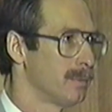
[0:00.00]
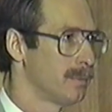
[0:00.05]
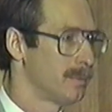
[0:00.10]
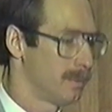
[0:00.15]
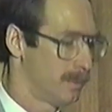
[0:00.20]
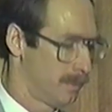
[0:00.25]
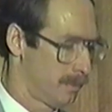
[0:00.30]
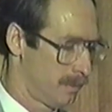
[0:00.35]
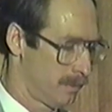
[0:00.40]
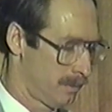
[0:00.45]

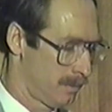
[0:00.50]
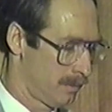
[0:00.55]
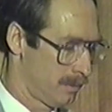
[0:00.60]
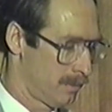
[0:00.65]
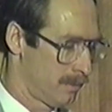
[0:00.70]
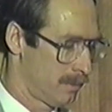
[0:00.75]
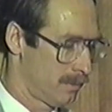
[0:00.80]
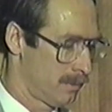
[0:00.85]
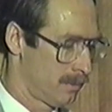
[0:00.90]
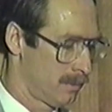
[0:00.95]

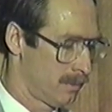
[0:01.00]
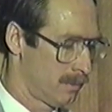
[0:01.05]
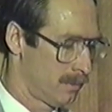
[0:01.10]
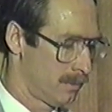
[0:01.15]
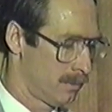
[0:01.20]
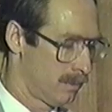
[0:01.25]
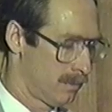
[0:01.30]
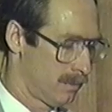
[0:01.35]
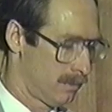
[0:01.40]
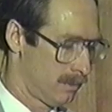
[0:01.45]

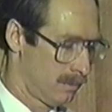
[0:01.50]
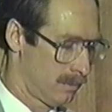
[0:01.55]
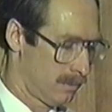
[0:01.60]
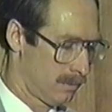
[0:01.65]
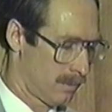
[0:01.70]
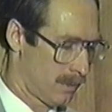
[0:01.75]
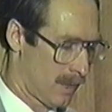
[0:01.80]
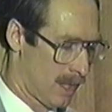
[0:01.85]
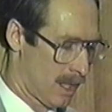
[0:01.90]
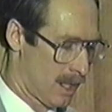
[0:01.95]

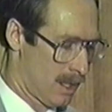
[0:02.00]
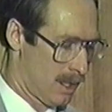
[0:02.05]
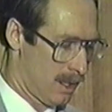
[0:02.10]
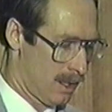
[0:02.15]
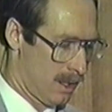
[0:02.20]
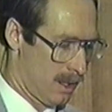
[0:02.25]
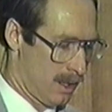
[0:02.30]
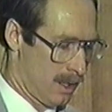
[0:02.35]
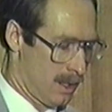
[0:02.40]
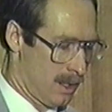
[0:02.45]

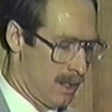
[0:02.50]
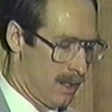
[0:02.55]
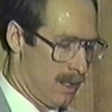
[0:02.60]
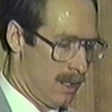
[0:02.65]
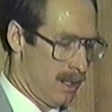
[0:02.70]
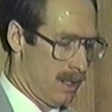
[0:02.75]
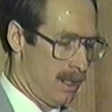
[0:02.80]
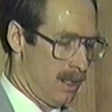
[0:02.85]
Nothing is said.